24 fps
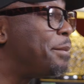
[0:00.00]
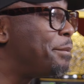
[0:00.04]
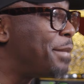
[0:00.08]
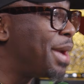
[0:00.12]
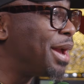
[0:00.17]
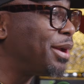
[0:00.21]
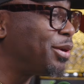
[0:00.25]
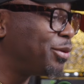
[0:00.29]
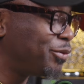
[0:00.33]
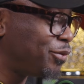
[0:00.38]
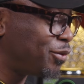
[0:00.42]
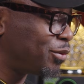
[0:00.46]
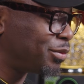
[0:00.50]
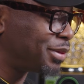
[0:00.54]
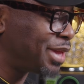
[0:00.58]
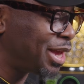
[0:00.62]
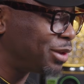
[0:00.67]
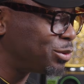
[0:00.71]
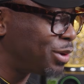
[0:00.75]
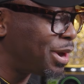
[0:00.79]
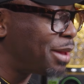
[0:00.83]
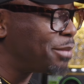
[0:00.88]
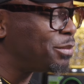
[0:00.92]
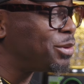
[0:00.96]
microphone. That's
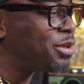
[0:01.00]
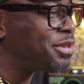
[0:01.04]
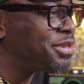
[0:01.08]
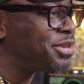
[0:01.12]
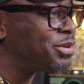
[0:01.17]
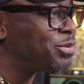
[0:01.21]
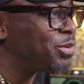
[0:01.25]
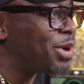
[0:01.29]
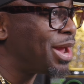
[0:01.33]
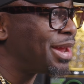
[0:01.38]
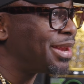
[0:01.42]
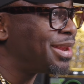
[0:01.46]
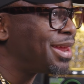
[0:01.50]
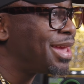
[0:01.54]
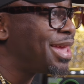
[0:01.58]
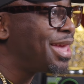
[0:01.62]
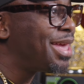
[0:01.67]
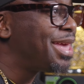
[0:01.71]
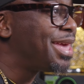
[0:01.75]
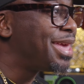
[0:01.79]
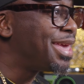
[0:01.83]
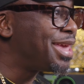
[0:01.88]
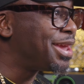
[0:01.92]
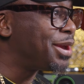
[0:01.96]
what I'm using right
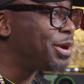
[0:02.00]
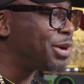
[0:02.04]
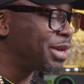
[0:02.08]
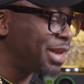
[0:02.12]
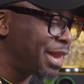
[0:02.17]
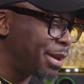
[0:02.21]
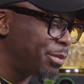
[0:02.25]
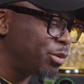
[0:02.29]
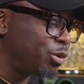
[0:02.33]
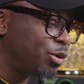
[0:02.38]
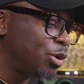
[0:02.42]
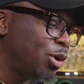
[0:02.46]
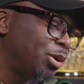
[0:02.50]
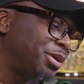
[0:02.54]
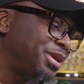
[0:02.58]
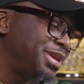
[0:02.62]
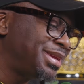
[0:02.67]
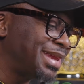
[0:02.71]
here, and I'm recording